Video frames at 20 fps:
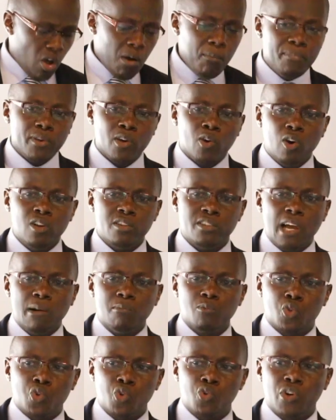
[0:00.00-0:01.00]
not
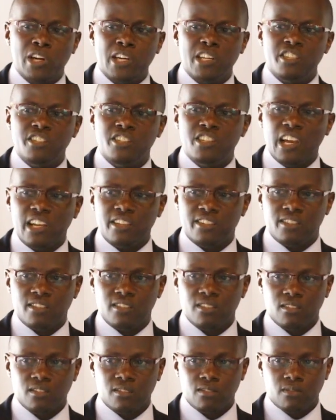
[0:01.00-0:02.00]
because I'm too
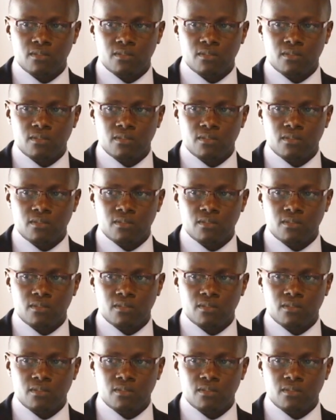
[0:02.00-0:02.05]
religious.